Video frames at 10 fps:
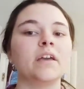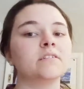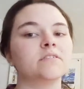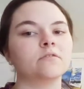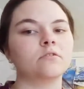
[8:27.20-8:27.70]

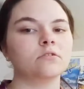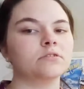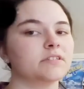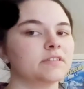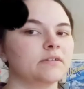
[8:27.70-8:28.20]
And of
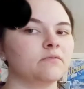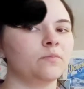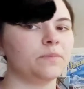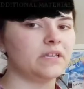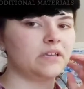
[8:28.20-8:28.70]
course there
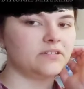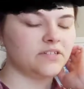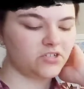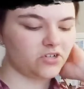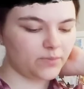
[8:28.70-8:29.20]
will be
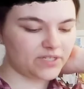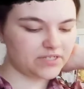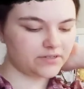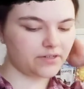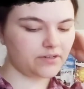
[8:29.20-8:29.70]
additional
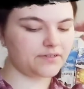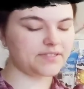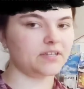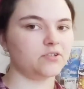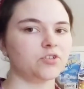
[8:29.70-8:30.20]

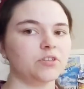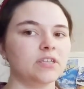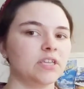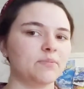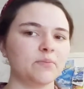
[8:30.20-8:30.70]
materials. I
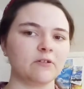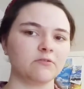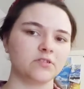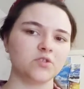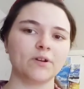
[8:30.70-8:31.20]
usually keep
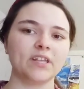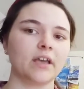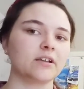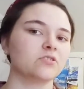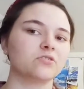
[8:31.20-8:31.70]
about
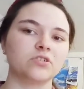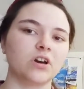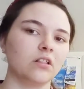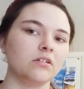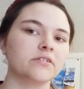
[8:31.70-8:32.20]
$20 extra
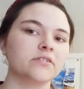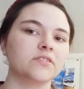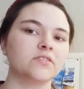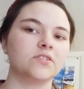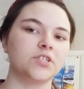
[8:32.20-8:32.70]

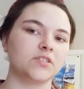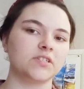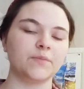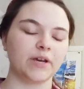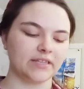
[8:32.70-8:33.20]

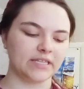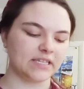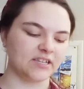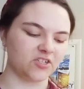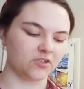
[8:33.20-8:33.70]
just to buy
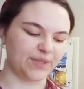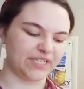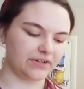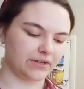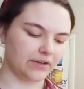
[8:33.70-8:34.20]
these additional
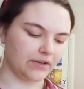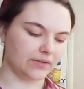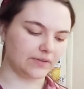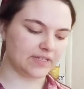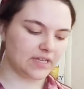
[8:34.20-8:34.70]

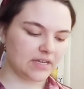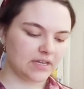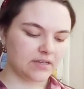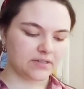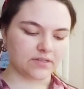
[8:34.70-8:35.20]
materials.
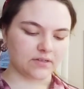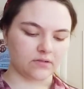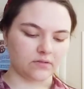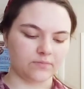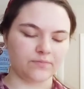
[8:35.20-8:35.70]

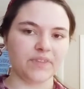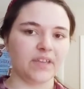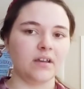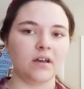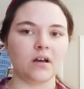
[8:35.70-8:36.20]
So
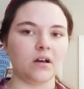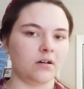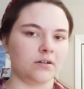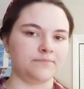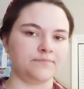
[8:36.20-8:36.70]

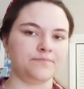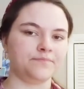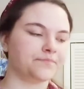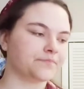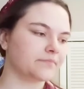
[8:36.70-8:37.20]
I'll